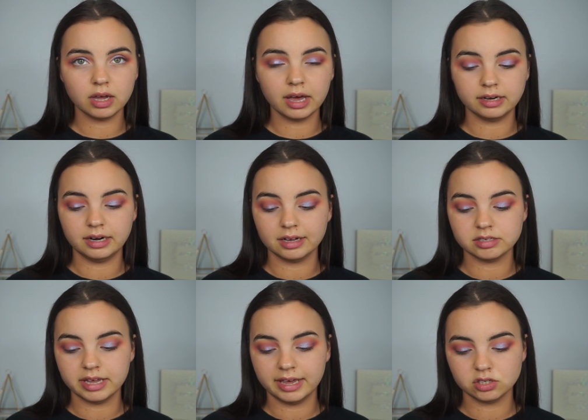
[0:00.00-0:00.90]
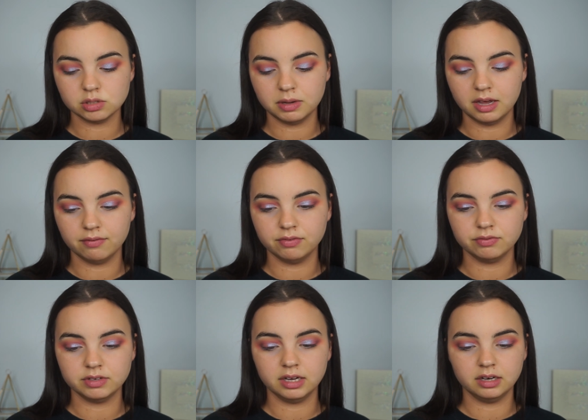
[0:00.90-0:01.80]
And it has SPF
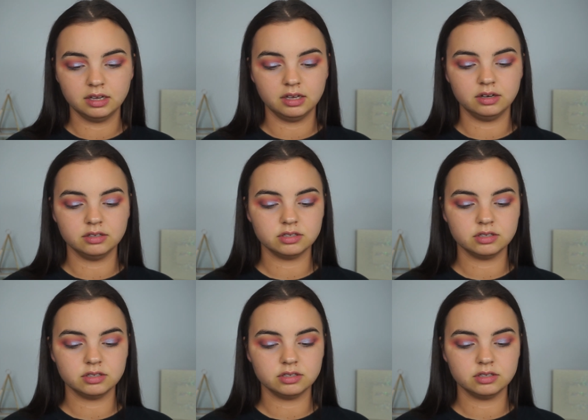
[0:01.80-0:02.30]
15 in it.